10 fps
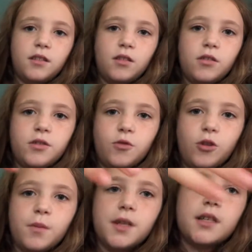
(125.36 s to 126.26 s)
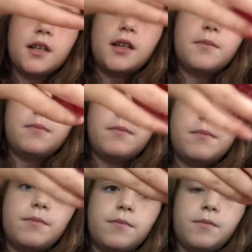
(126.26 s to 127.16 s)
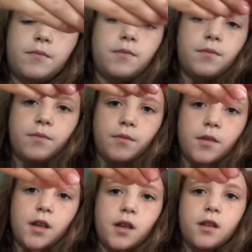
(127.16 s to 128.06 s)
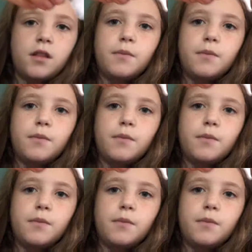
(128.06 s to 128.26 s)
There's Orbeez in him. The